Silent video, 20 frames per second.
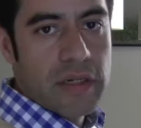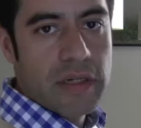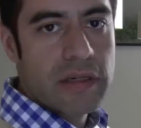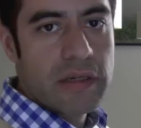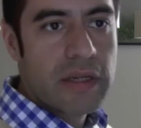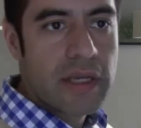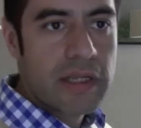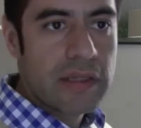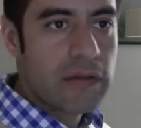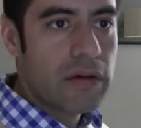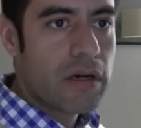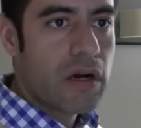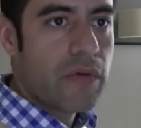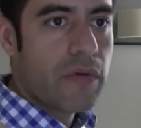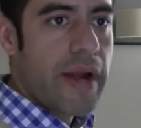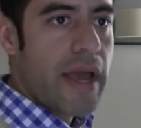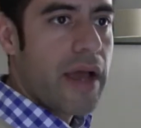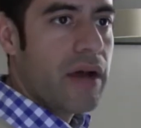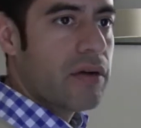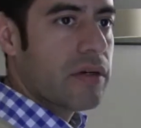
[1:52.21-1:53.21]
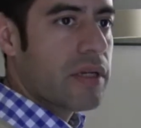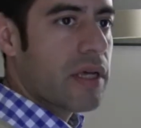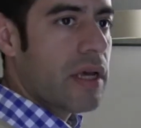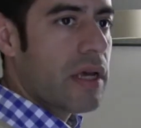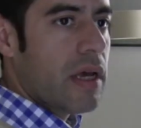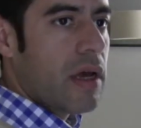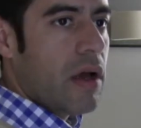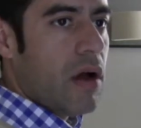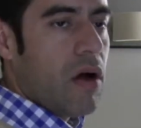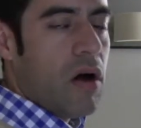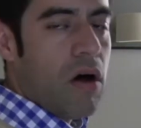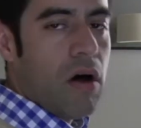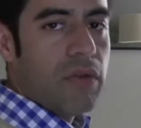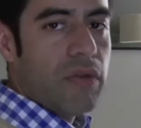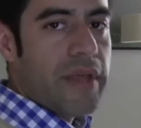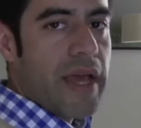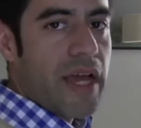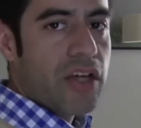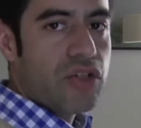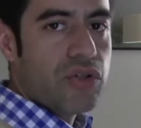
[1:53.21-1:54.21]
and look around,
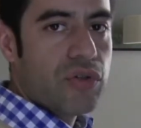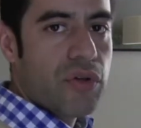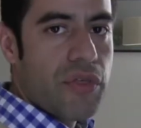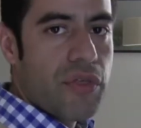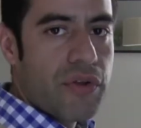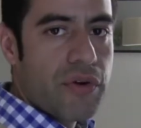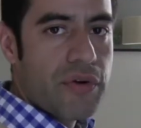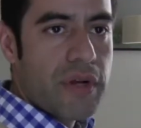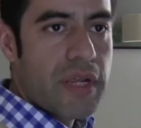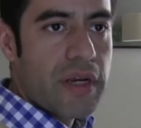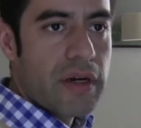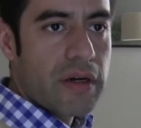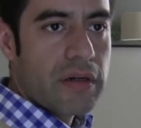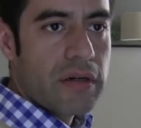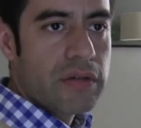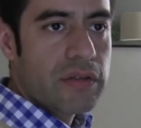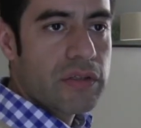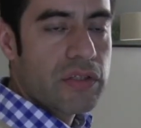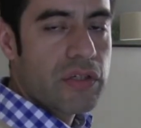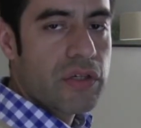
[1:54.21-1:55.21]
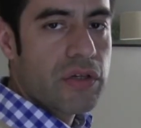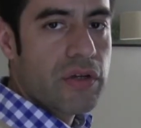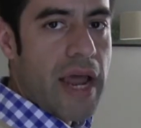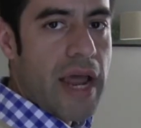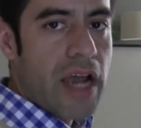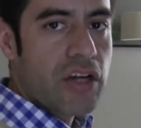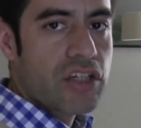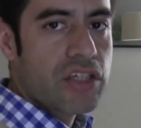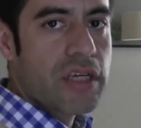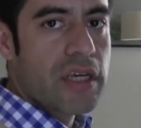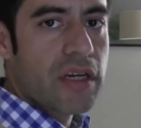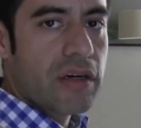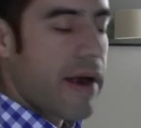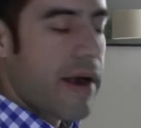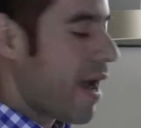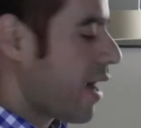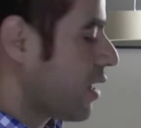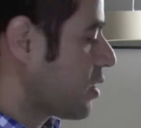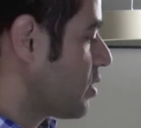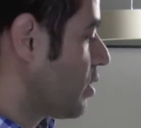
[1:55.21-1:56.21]
all natural through here. So you'd actually
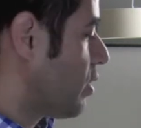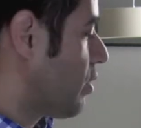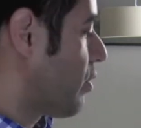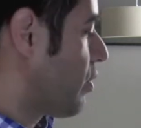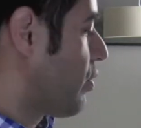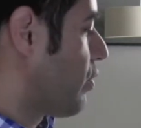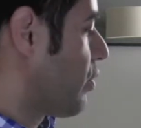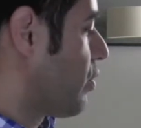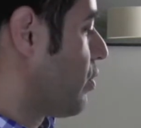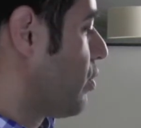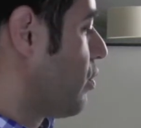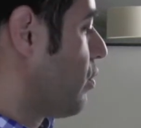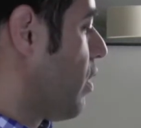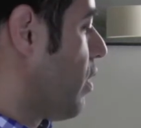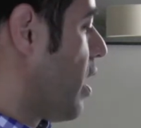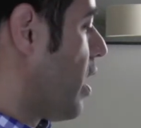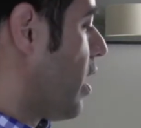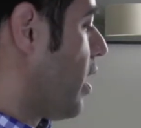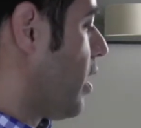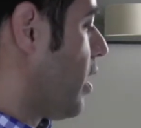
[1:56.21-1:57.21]
interact through